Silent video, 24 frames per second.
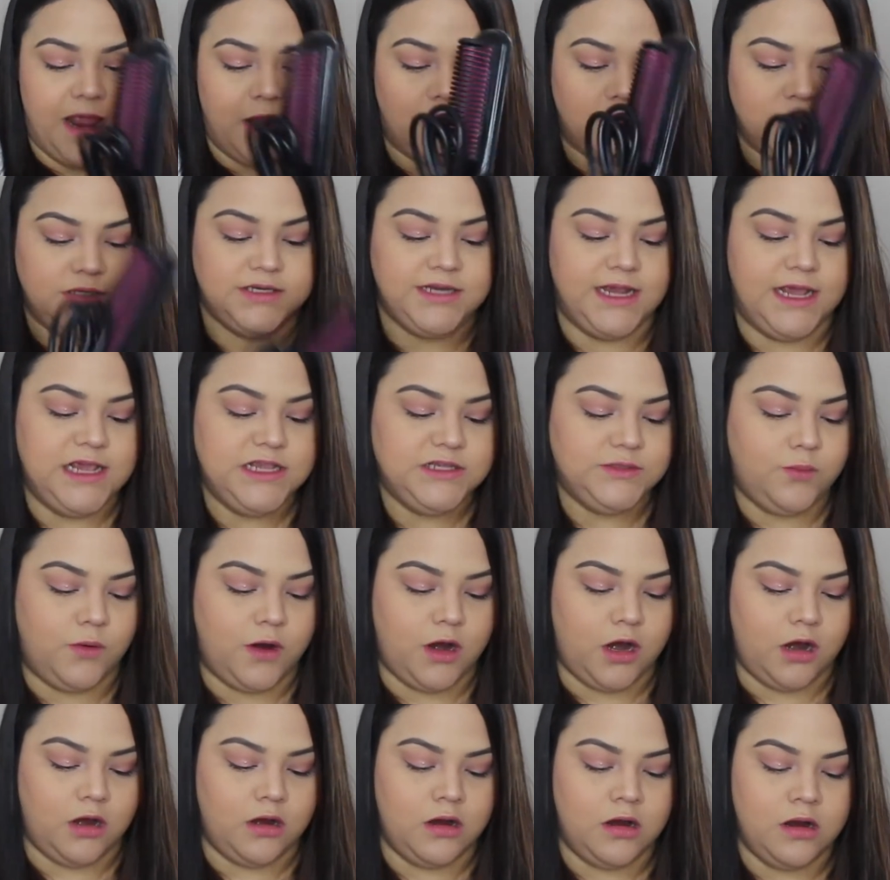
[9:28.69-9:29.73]
And on days
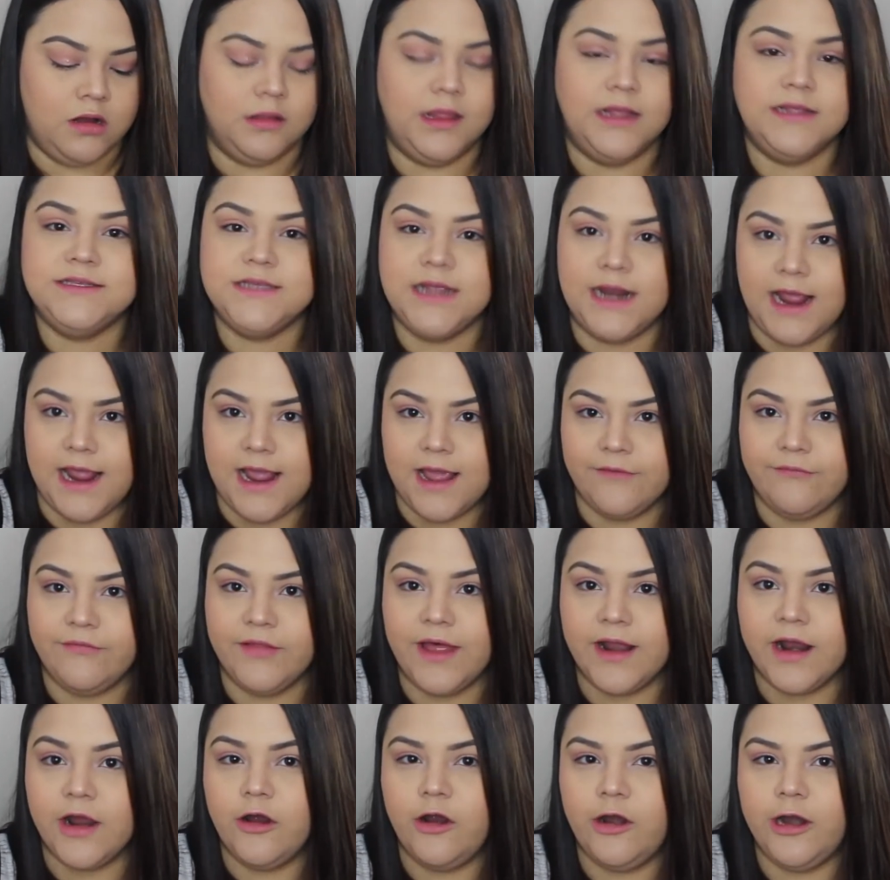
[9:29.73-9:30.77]
where, like today I
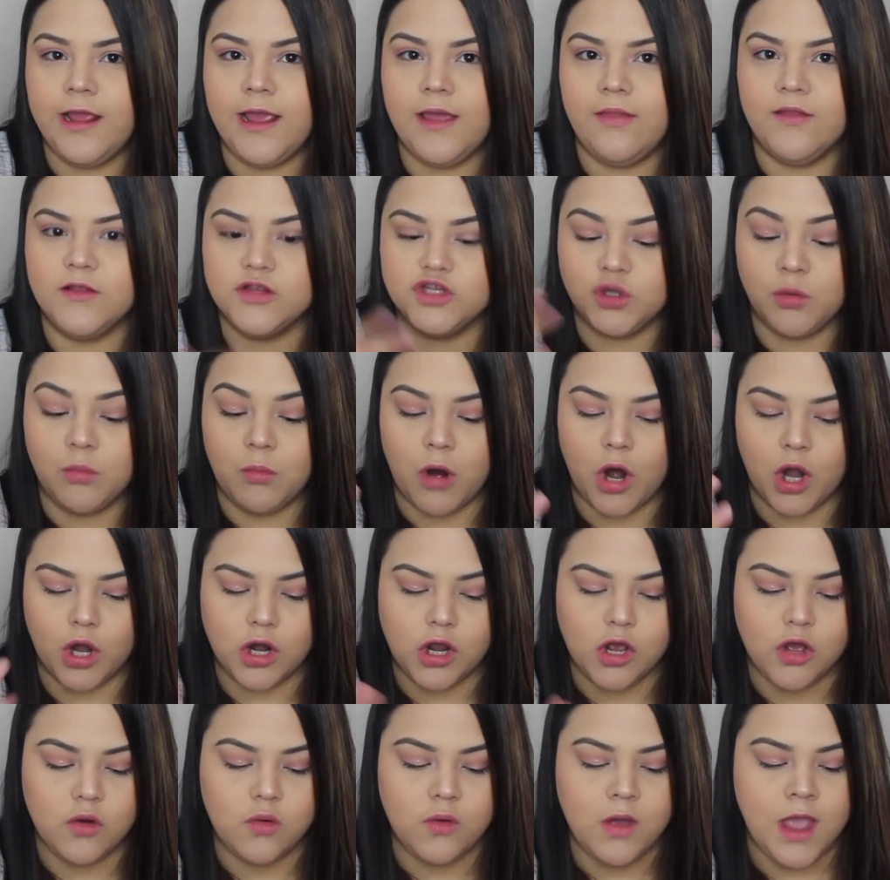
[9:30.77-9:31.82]
flat iron it, and then
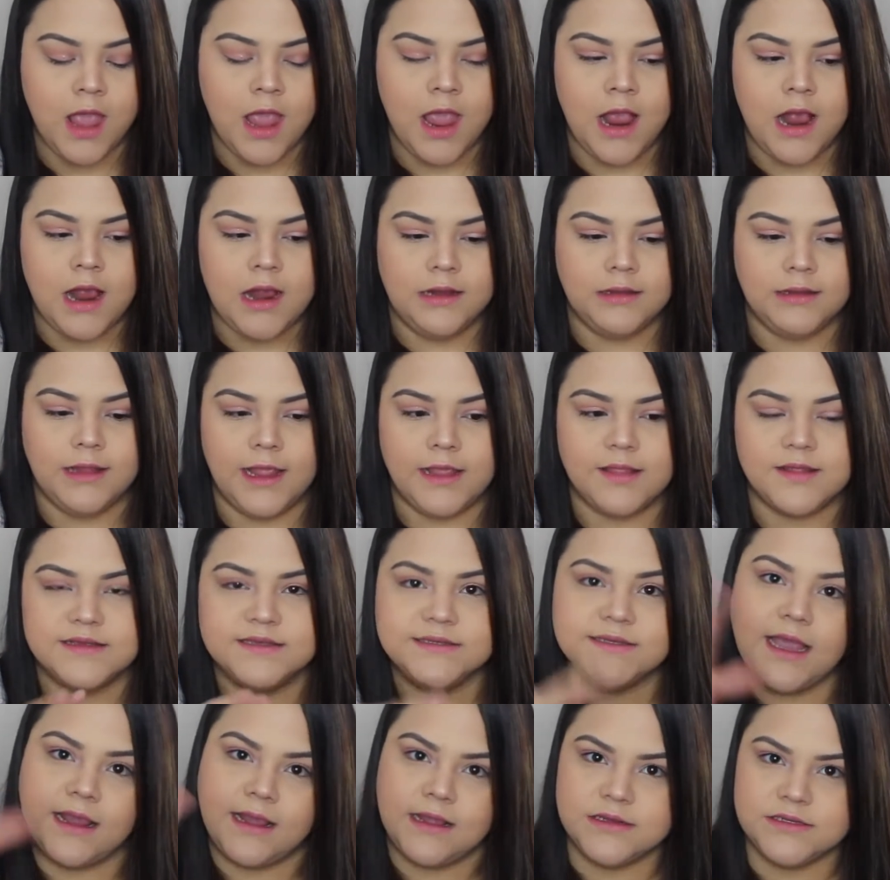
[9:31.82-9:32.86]
tomorrow, like the
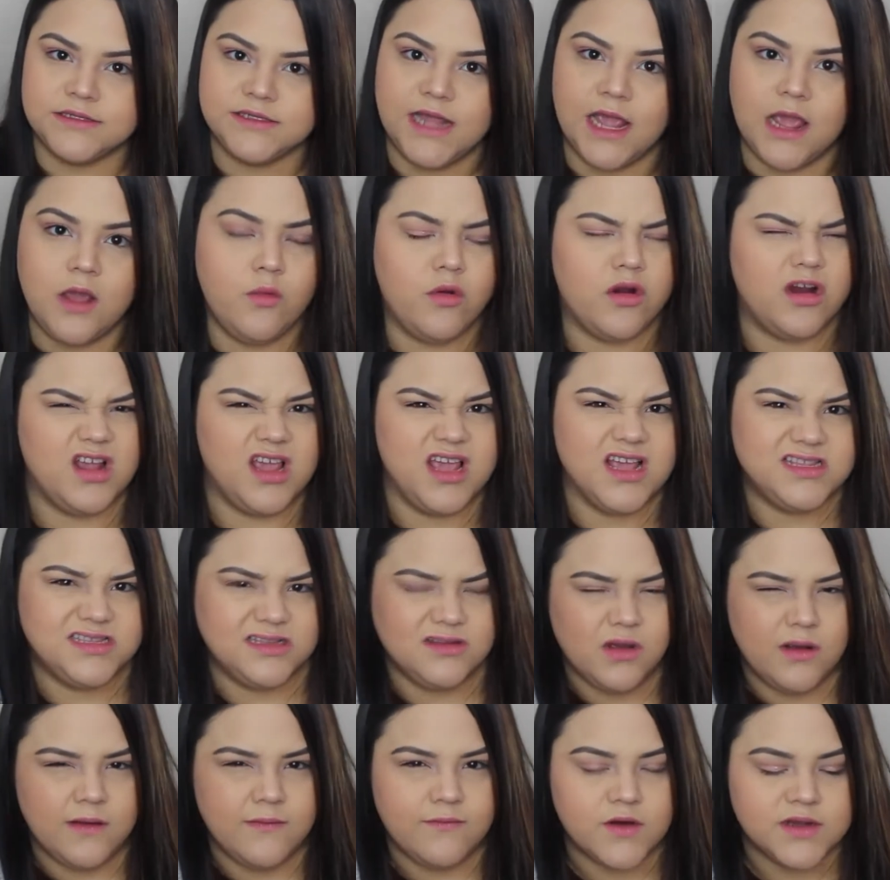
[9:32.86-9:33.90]
second day where it gets a
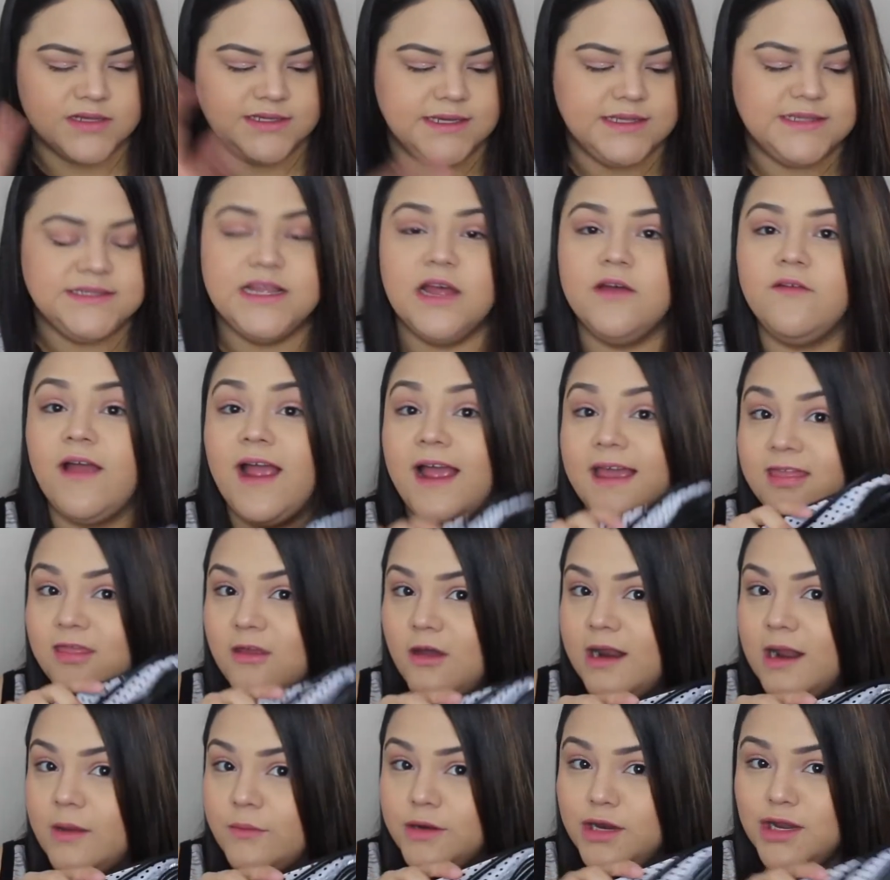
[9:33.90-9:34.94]
little frizzy and stuff, I
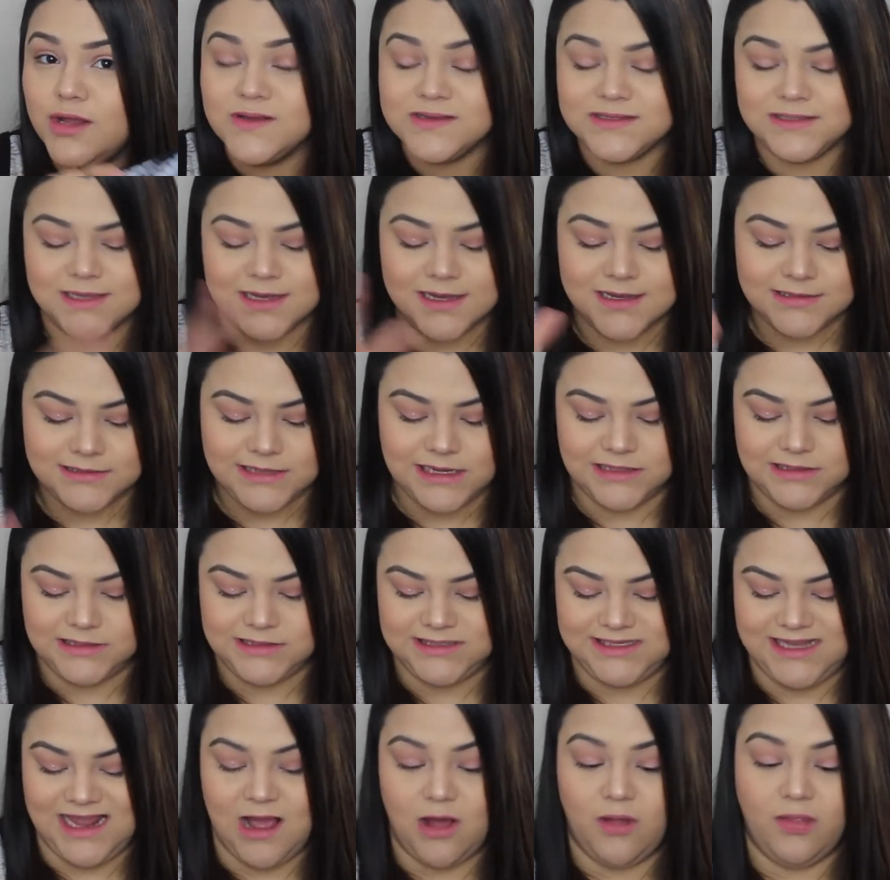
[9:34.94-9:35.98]
thought I would use this and
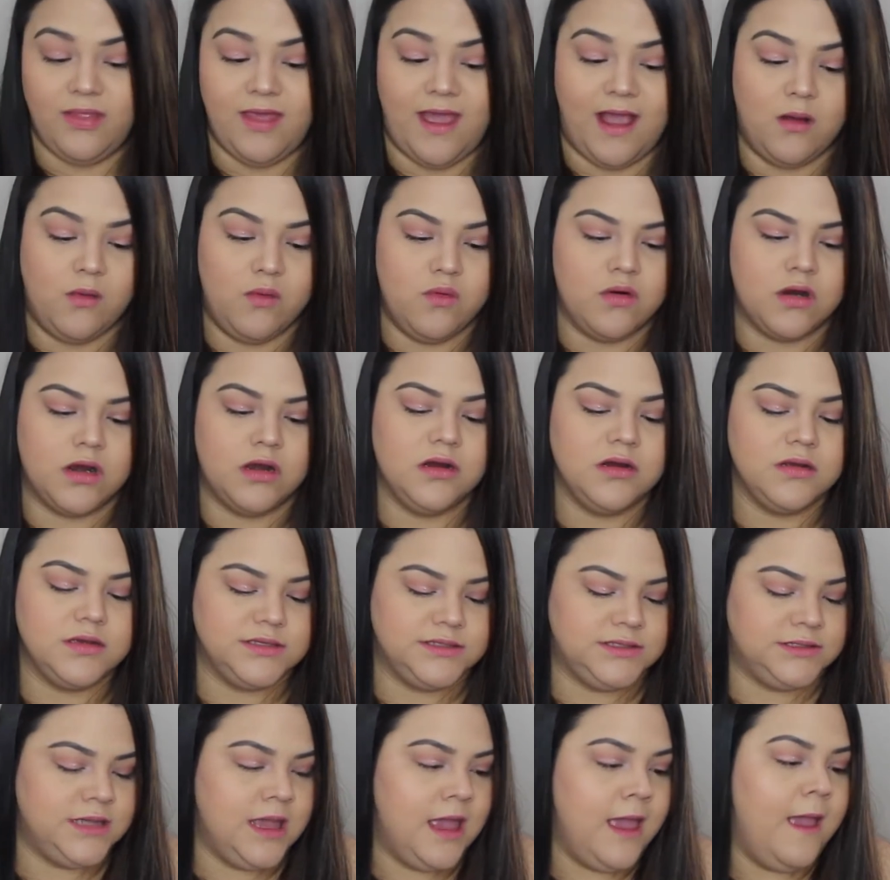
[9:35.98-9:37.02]
see how that
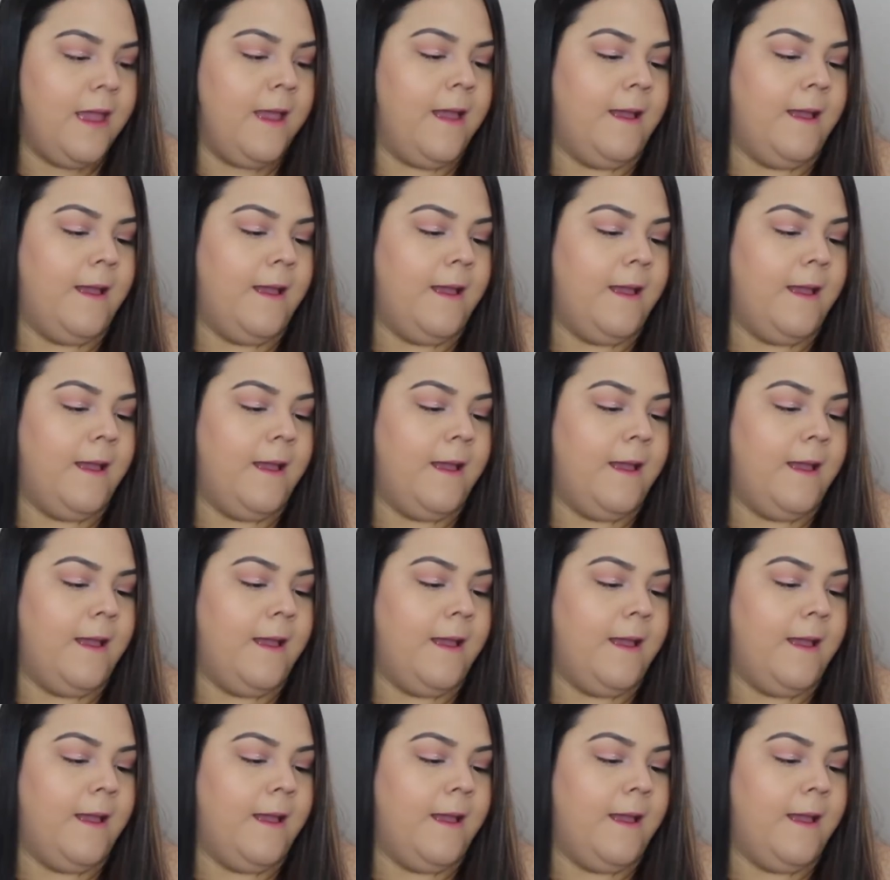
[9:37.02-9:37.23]
works.